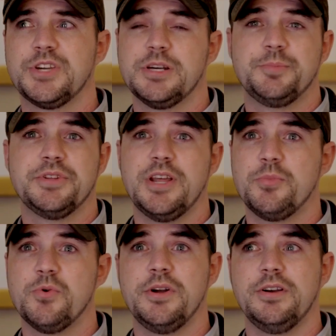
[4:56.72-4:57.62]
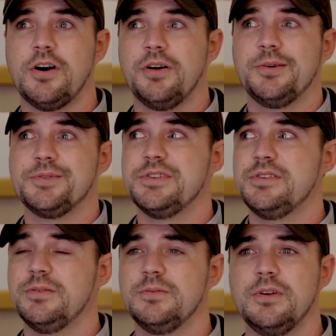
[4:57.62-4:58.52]
Because up until that point, all that was
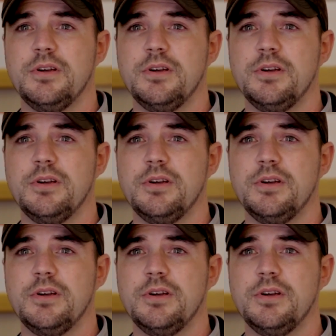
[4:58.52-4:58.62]
new.